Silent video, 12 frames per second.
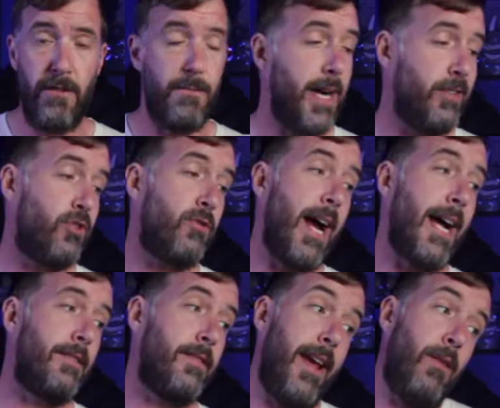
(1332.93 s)
of my
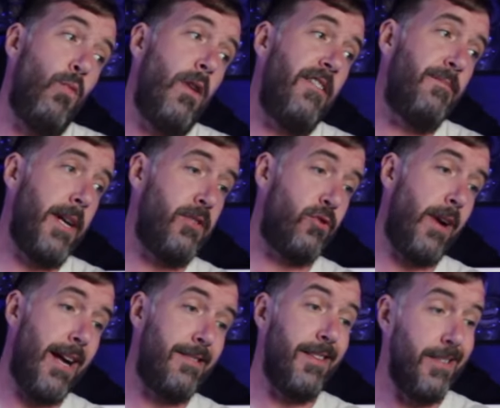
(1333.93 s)
Strats, and one of my
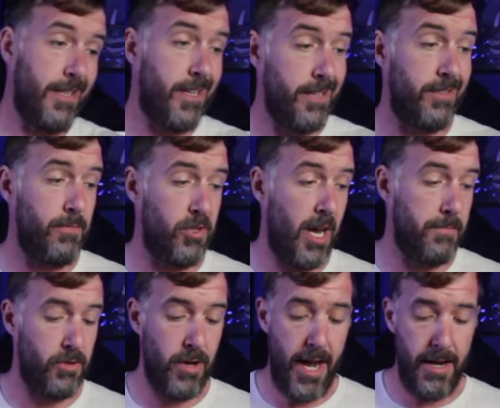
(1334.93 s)
Strats is a custom shop
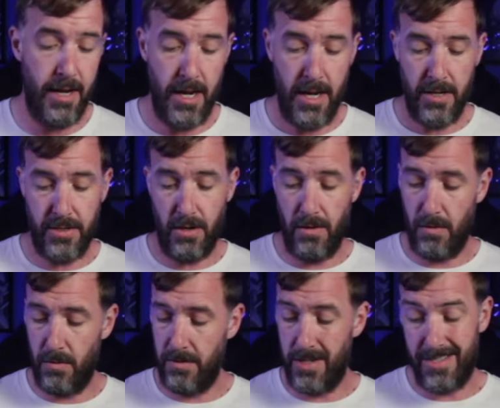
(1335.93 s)
Strat.
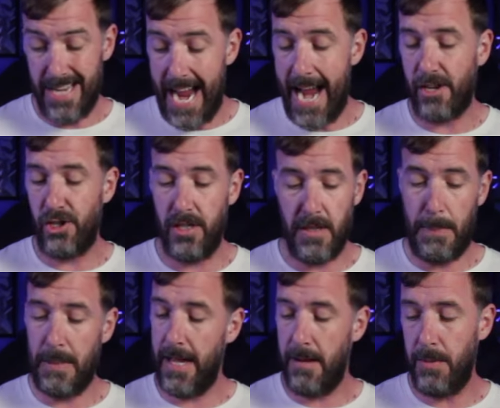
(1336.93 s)
So just the action, the
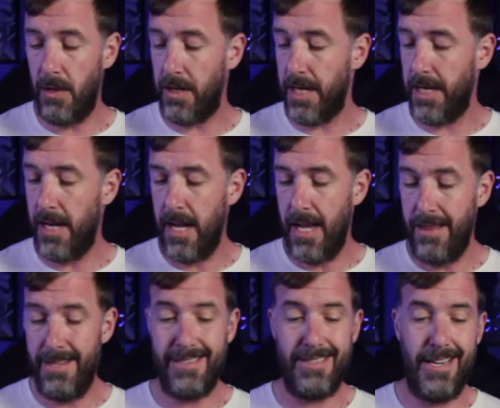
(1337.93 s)
playability,
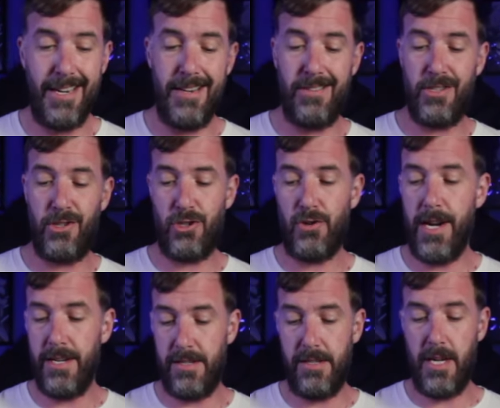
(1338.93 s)
this thing is a
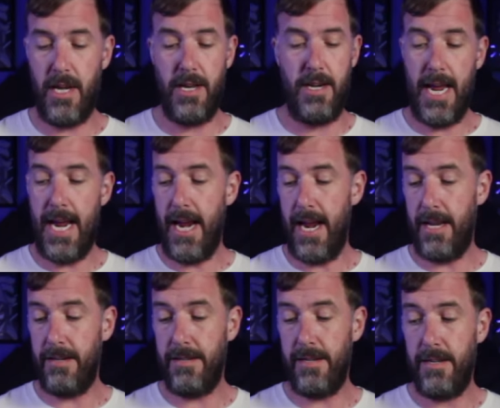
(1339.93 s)
straight stud,
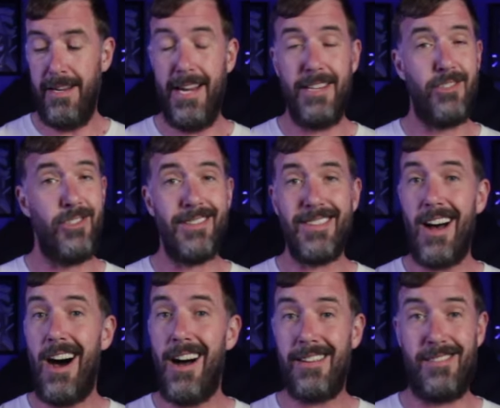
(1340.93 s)
and it's just
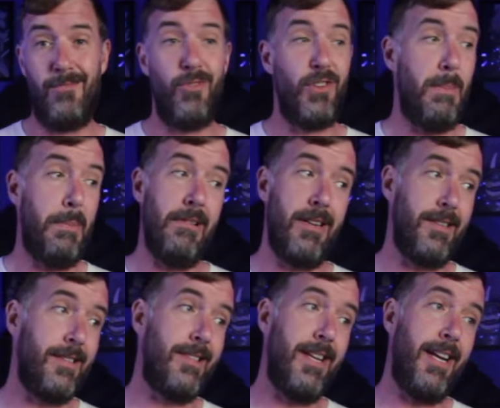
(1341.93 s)
awesome when you plug
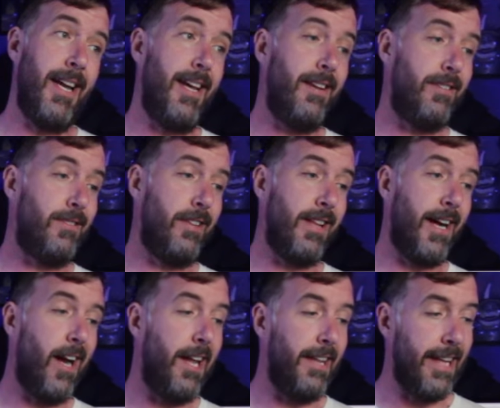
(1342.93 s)
this thing in to like
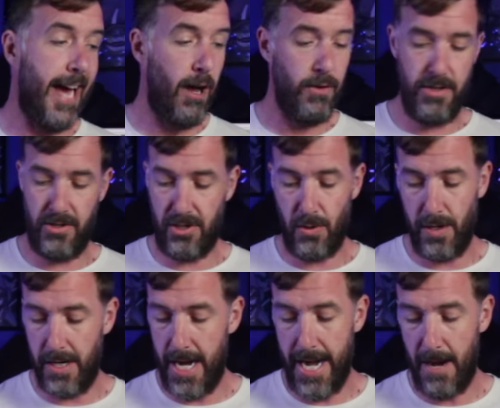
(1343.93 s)
a loud,
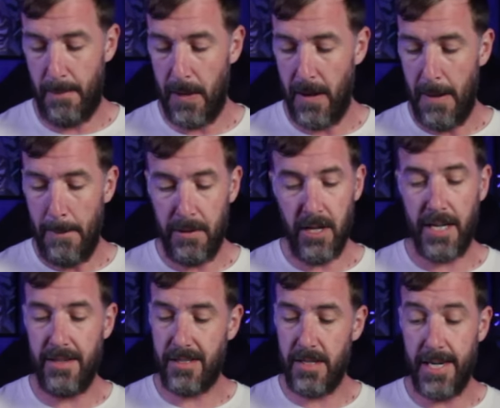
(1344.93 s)
distorted amp. Plugging
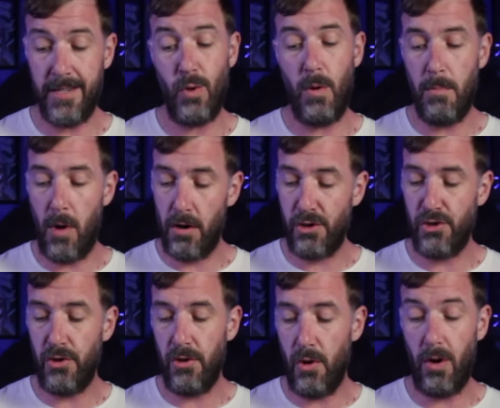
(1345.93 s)
this thing into a
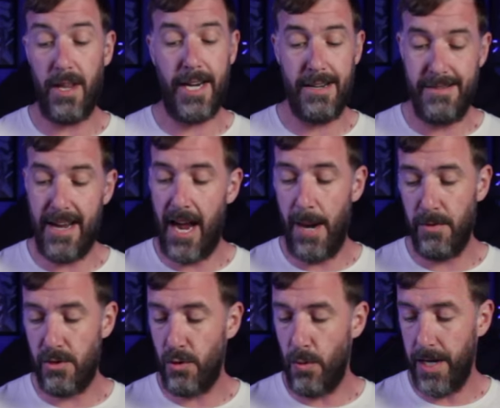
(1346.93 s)
Marshall or like a
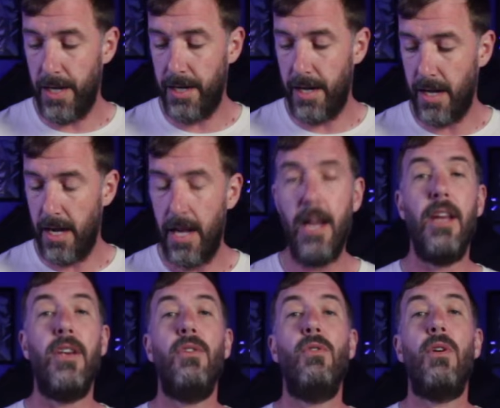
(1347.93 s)
dimed Tweed,
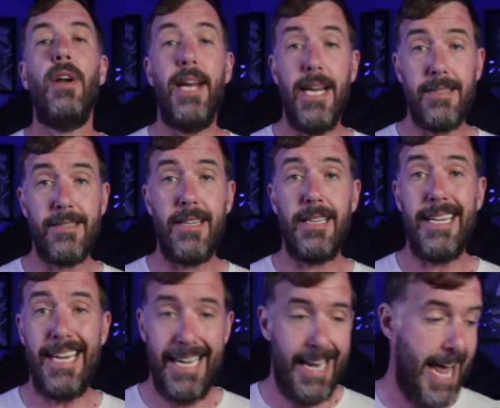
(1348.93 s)
you are
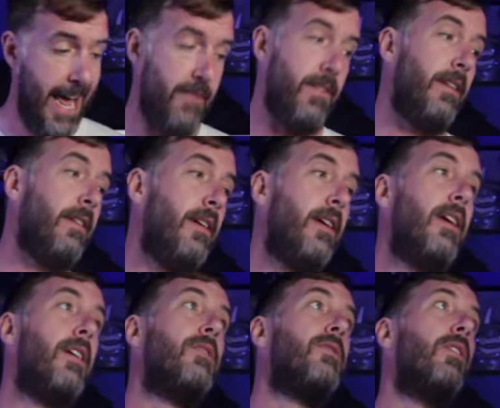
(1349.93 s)
instantly in heaven.
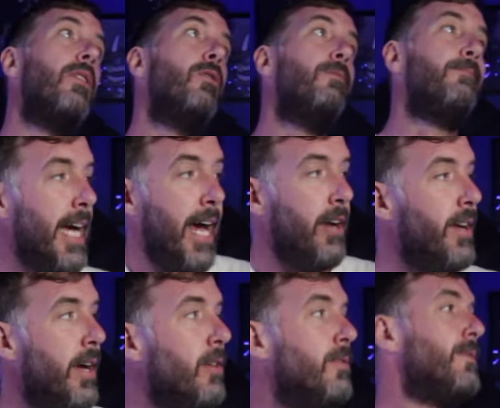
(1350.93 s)
So, I don't
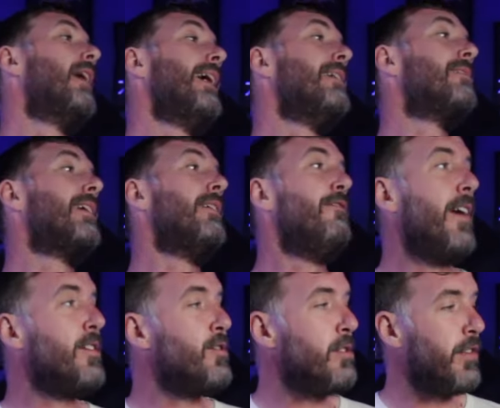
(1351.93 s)
know. I guess
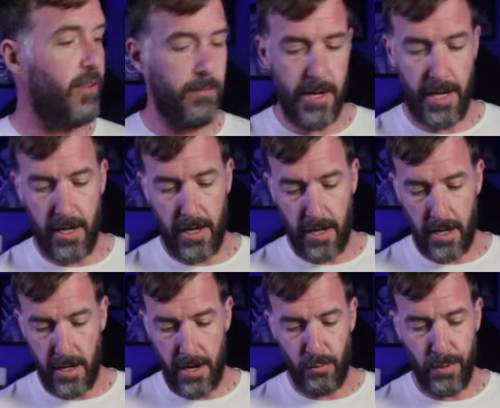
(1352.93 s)
confessions from like
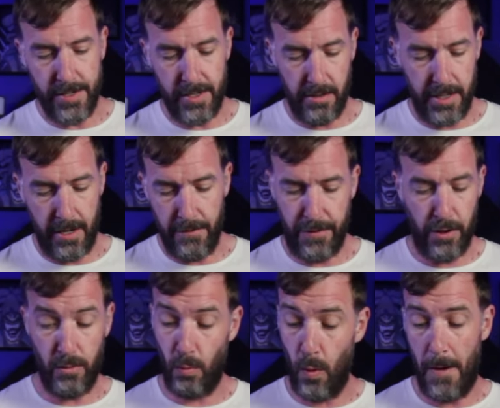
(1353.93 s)
a recently
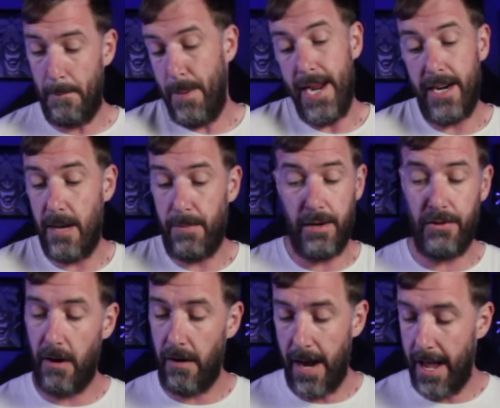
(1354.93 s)
converted one pickup
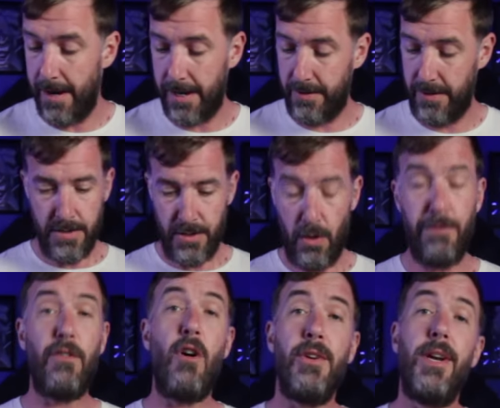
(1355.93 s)
guitar addict. So
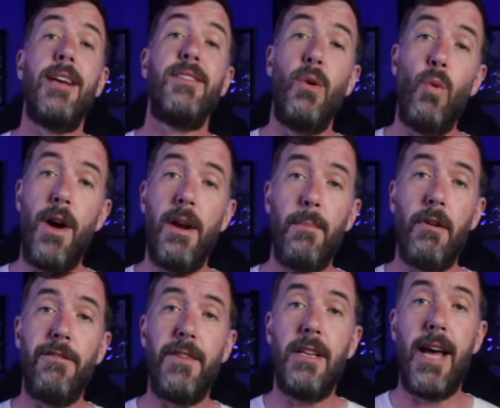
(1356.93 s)
for all you guys that want a
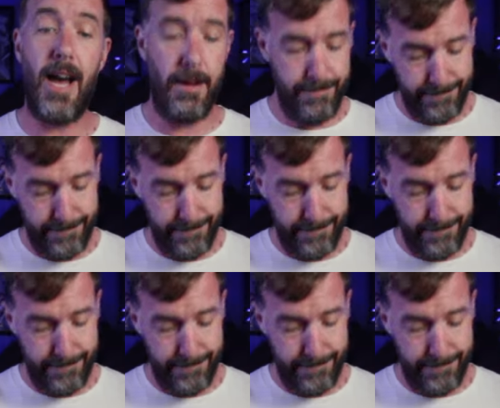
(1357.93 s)
Murphy Lab,